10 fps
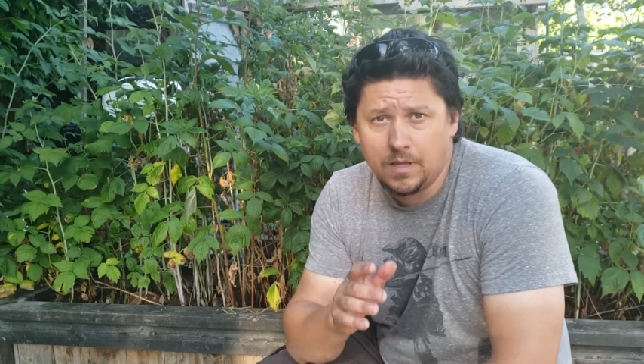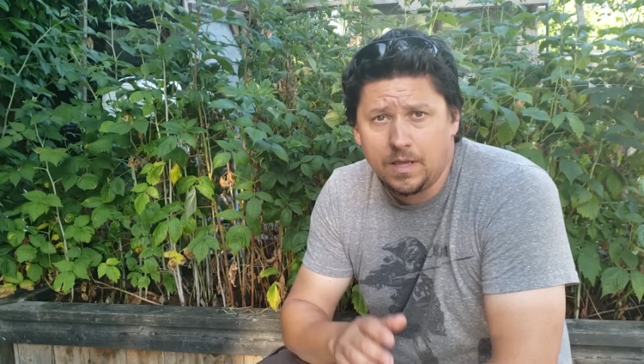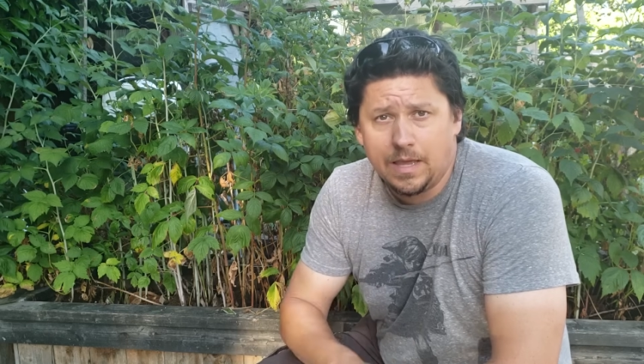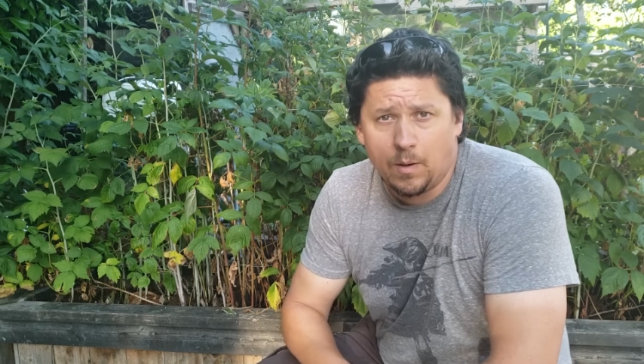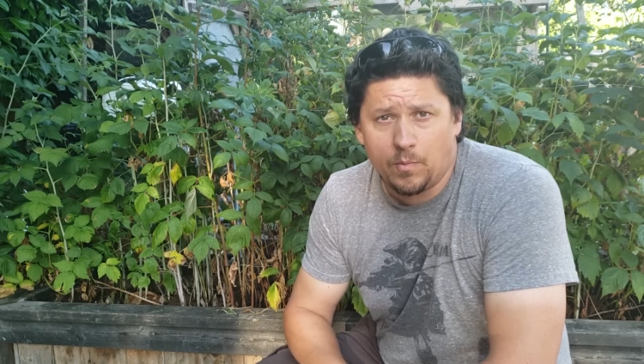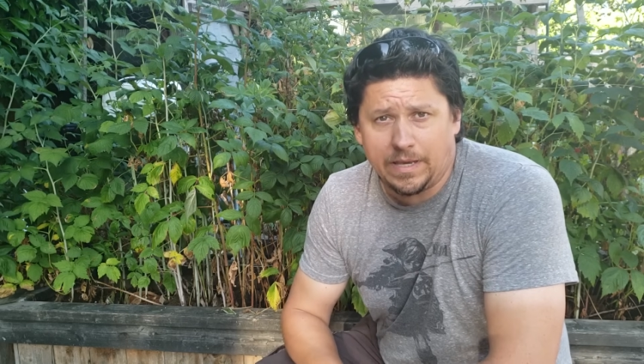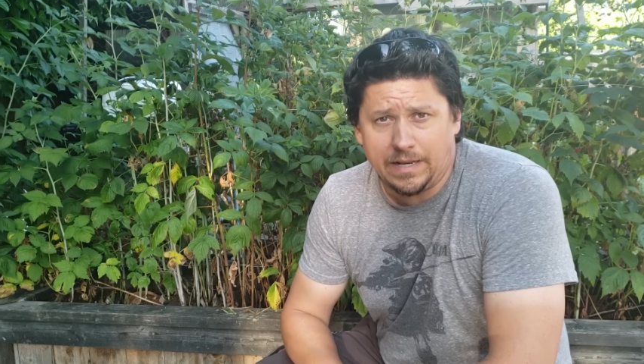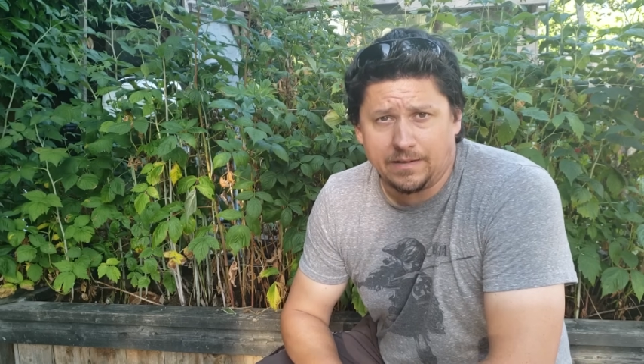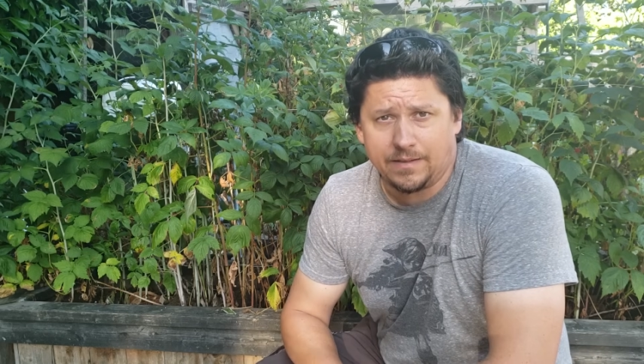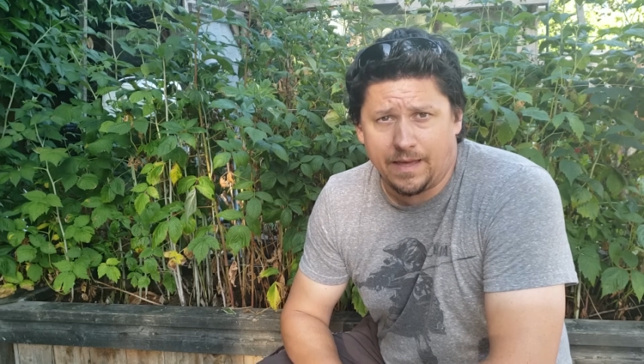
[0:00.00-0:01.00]
and we'll get
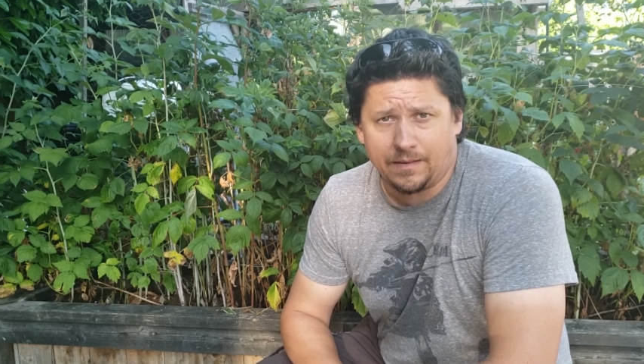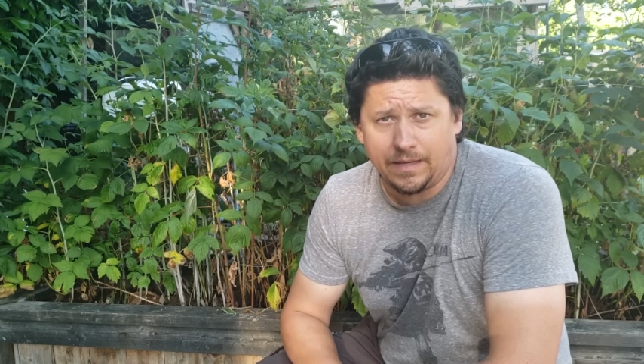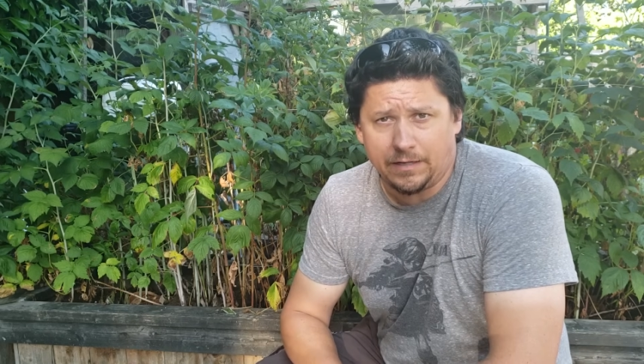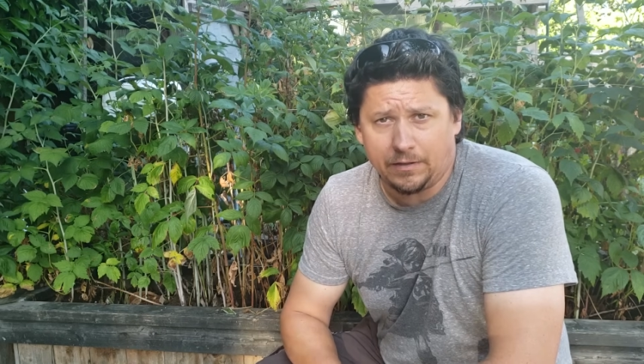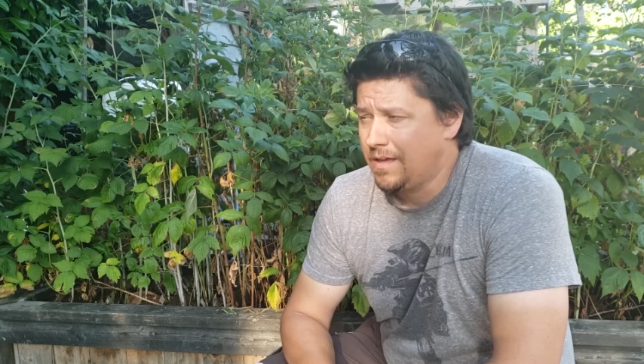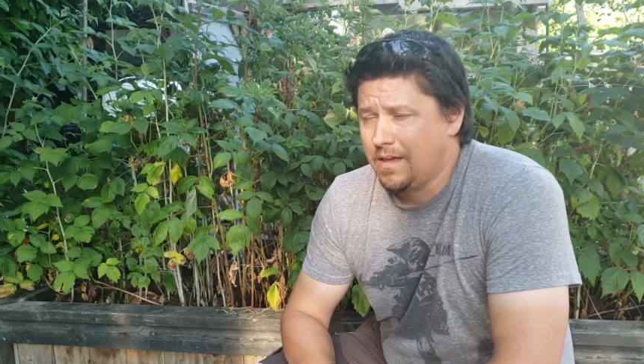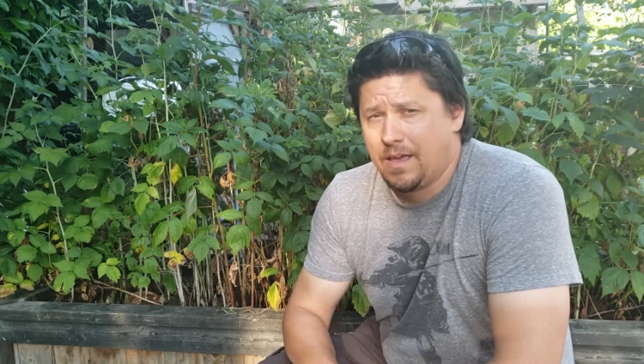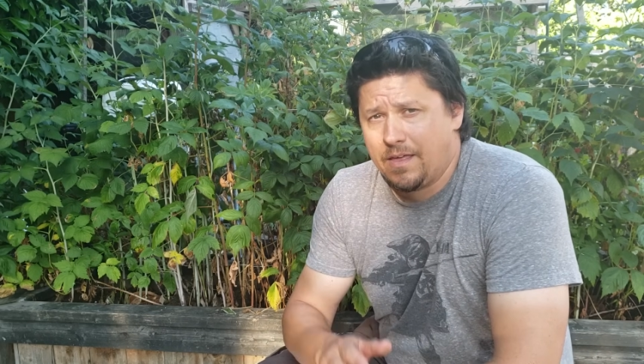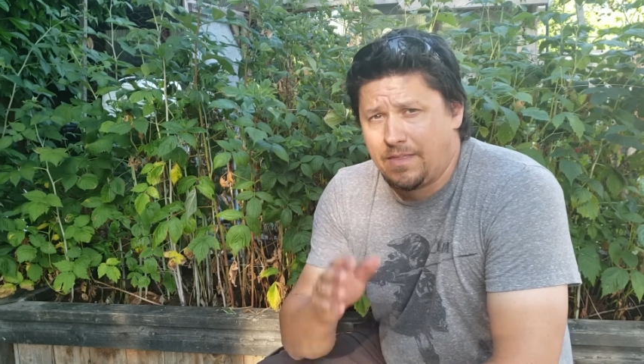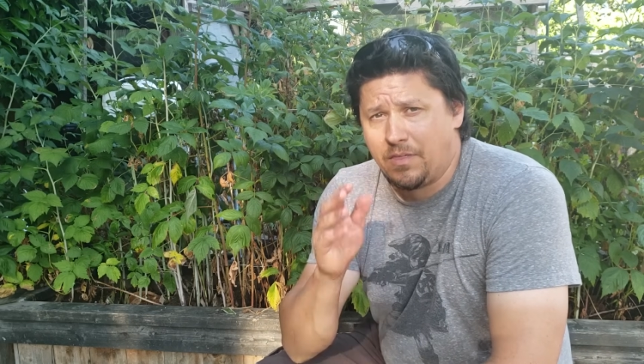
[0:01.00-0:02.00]
into that later.
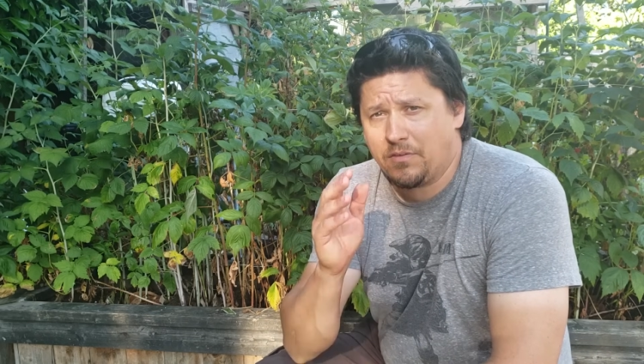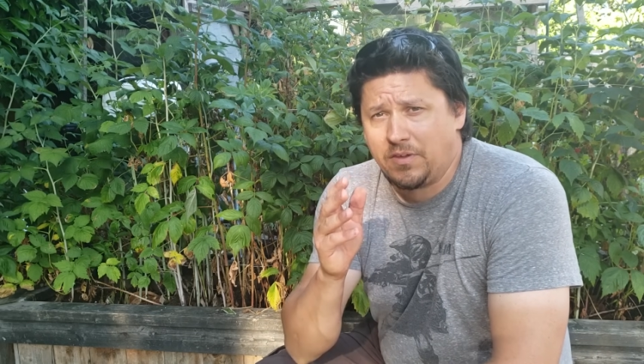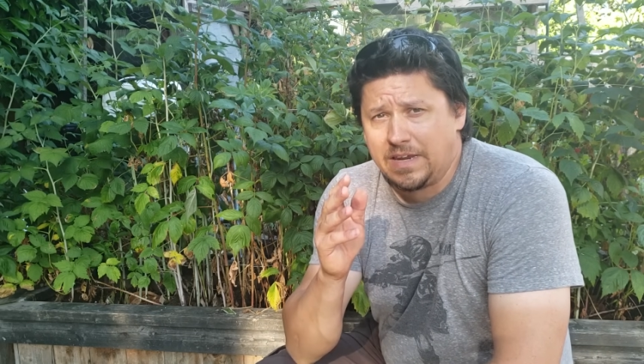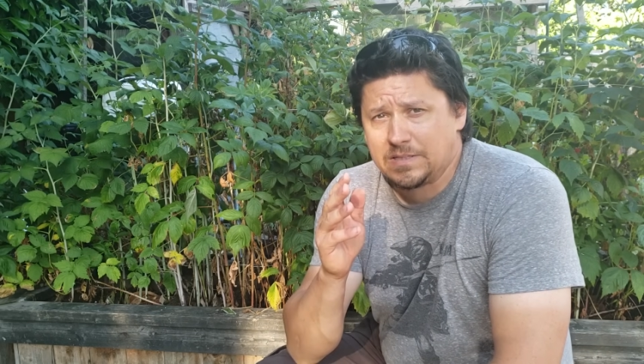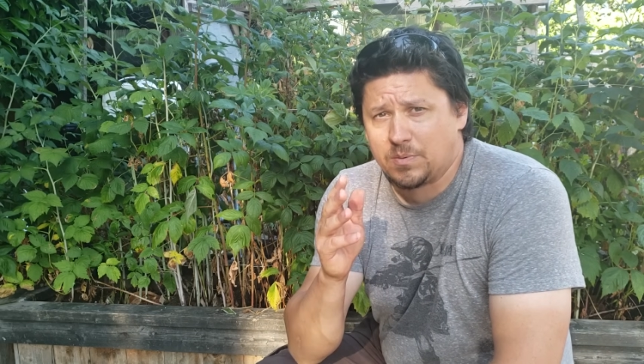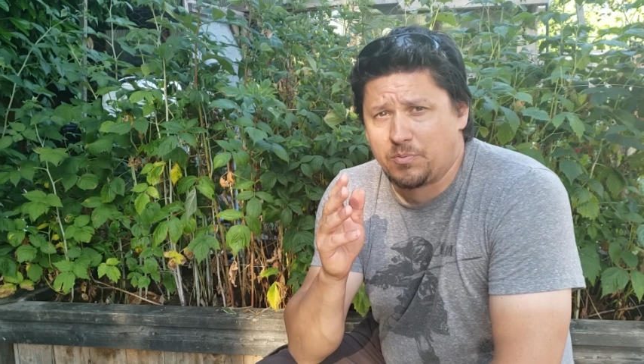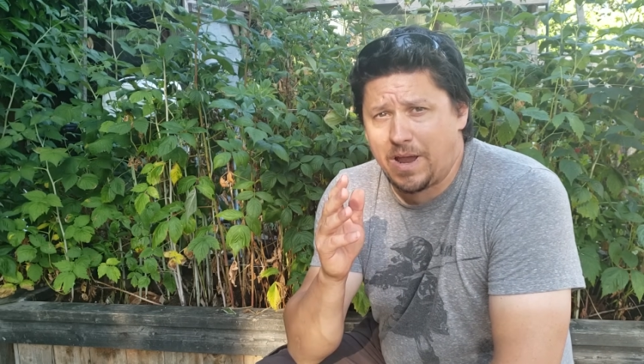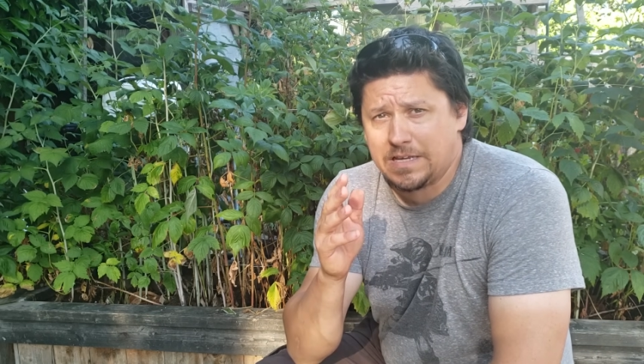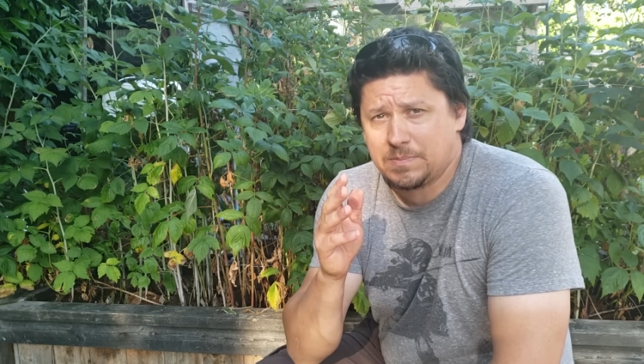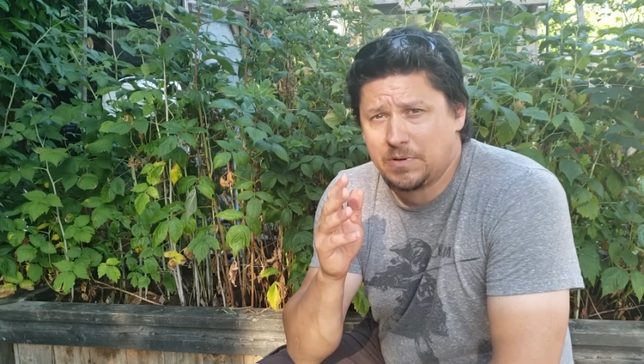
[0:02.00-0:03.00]
The other thing is with
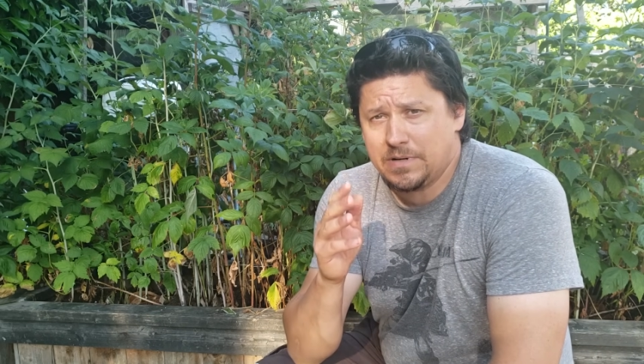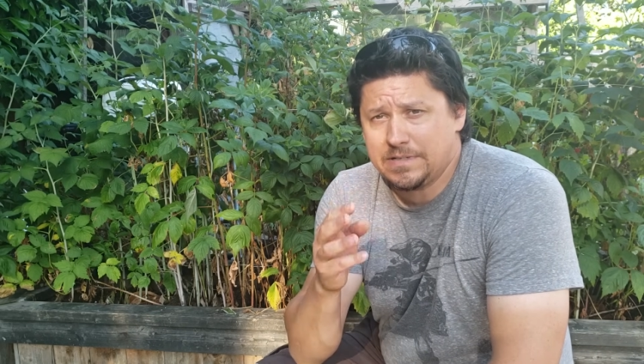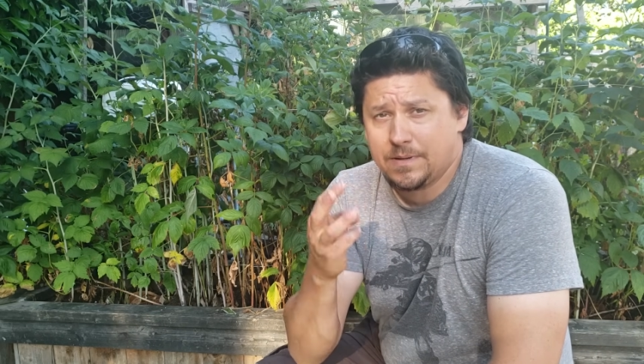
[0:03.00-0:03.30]
raspberries,